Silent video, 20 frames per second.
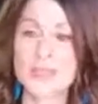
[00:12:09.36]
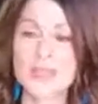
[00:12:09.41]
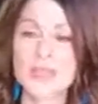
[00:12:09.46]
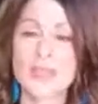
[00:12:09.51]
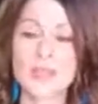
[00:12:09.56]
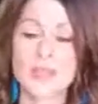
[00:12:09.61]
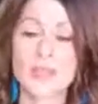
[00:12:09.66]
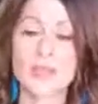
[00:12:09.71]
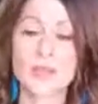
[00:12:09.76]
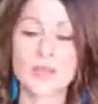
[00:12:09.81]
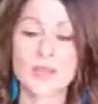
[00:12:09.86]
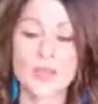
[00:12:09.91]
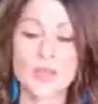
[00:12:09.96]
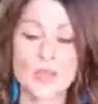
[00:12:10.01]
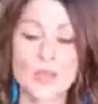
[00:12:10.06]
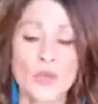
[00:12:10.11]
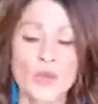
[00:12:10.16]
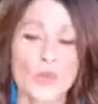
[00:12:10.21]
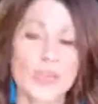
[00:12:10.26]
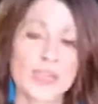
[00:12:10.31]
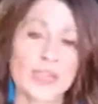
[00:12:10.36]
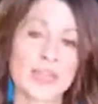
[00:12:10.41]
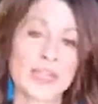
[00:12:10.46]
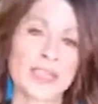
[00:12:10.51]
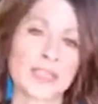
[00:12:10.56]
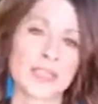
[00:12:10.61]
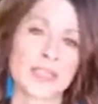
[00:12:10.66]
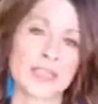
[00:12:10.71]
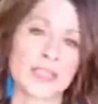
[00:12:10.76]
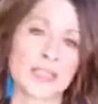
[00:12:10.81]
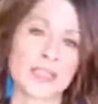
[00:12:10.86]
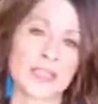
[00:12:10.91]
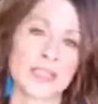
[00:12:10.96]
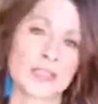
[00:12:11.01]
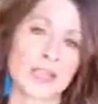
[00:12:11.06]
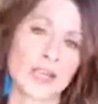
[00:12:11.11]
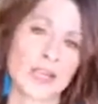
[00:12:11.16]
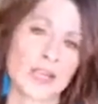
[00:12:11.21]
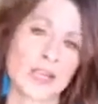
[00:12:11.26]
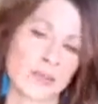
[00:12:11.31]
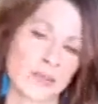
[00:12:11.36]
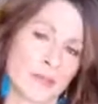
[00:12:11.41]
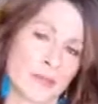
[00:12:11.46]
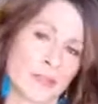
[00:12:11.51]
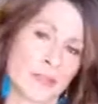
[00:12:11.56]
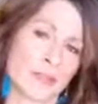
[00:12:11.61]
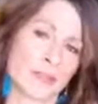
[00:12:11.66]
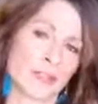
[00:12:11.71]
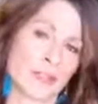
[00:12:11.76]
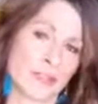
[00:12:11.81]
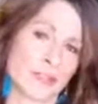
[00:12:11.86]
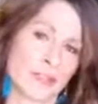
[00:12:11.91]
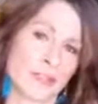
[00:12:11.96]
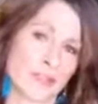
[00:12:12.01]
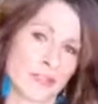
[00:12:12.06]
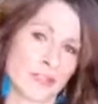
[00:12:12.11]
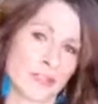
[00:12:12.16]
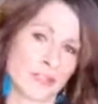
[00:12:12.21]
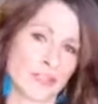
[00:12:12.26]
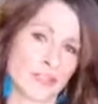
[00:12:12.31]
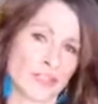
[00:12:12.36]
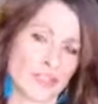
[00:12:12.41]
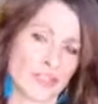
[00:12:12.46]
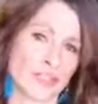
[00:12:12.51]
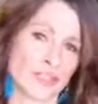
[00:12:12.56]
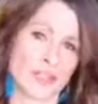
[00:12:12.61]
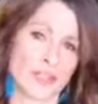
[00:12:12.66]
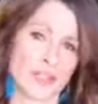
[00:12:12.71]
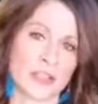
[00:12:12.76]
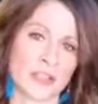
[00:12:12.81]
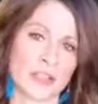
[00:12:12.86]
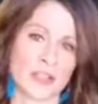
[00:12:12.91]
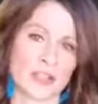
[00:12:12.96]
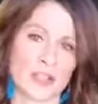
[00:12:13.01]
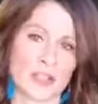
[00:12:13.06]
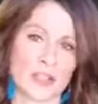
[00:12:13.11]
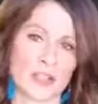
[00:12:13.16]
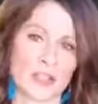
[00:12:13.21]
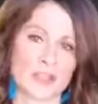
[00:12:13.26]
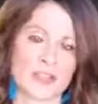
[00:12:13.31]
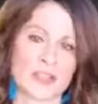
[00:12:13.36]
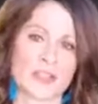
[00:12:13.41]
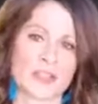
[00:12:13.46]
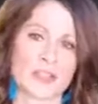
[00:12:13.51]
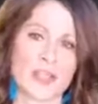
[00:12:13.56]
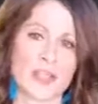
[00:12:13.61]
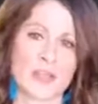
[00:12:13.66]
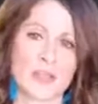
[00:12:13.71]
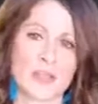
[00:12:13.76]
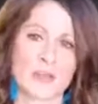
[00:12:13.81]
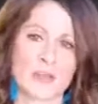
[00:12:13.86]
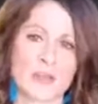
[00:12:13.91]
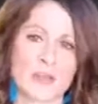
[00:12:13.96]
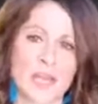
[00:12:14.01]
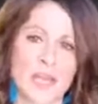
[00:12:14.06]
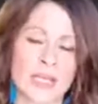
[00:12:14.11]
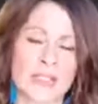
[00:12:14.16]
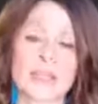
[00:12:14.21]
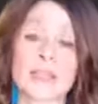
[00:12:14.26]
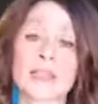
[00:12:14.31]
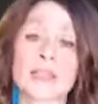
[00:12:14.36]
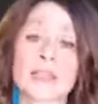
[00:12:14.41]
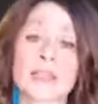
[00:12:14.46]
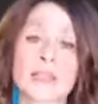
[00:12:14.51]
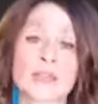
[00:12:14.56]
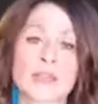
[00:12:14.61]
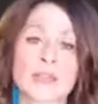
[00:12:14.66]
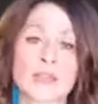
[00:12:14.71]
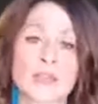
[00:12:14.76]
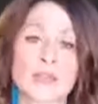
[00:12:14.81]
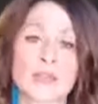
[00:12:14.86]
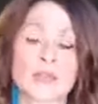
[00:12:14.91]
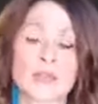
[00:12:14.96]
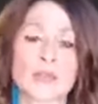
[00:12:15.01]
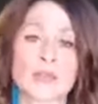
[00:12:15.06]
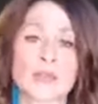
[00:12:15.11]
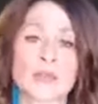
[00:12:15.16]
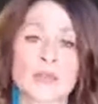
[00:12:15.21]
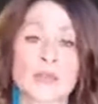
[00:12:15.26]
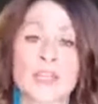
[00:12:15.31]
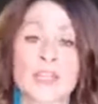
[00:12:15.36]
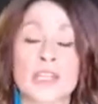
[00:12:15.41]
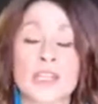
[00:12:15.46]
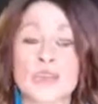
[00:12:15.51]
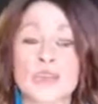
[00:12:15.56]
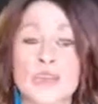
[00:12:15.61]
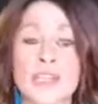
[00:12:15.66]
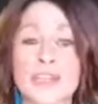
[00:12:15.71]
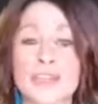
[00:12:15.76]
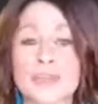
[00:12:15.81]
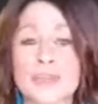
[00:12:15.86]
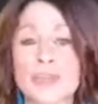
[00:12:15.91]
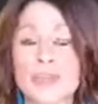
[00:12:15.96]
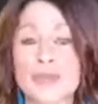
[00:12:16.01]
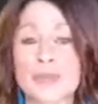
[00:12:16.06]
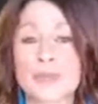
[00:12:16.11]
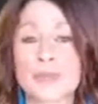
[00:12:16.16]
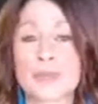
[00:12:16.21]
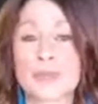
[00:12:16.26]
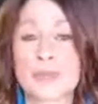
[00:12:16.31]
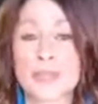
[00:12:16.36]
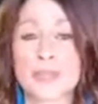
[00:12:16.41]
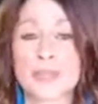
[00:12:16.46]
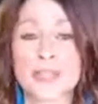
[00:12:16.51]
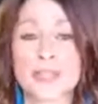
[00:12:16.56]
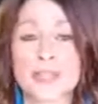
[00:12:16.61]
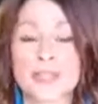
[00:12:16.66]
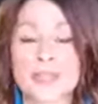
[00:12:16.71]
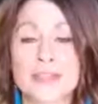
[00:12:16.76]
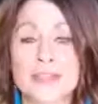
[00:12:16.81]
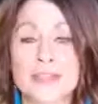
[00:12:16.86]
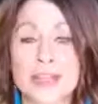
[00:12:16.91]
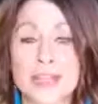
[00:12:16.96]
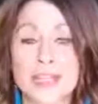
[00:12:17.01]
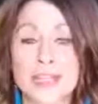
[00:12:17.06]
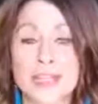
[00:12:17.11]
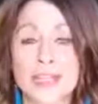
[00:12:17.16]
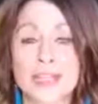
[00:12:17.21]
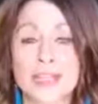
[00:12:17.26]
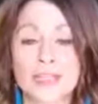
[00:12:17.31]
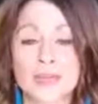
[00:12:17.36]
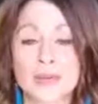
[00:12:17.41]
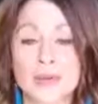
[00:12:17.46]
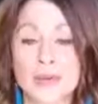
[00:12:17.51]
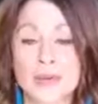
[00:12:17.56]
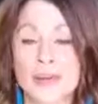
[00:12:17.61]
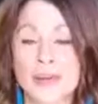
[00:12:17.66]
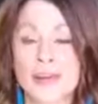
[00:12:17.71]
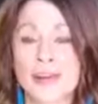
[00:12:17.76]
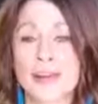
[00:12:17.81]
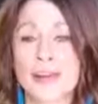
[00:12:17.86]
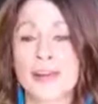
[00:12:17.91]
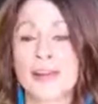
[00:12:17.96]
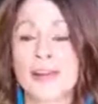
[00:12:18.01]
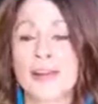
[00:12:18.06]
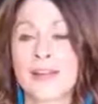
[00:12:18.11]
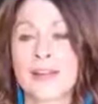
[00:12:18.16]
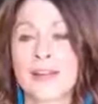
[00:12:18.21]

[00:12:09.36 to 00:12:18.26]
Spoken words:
And we went to my partner's like daughter's house and had Thanksgiving with them. And then we ended up going to the Hanley bar.